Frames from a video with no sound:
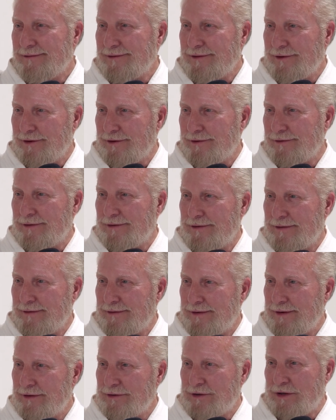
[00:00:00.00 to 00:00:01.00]
a
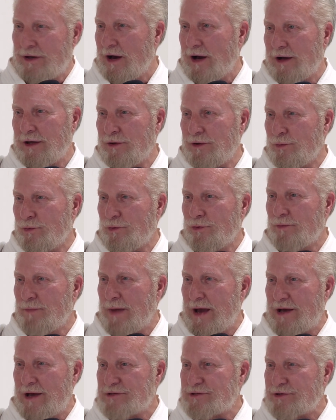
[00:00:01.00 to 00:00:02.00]
Yanagiru
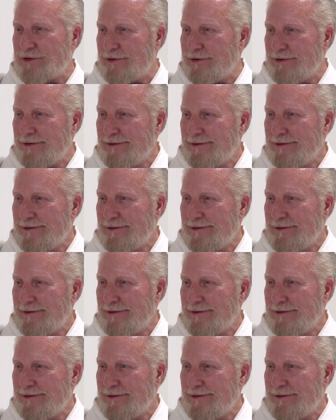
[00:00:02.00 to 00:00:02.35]
master.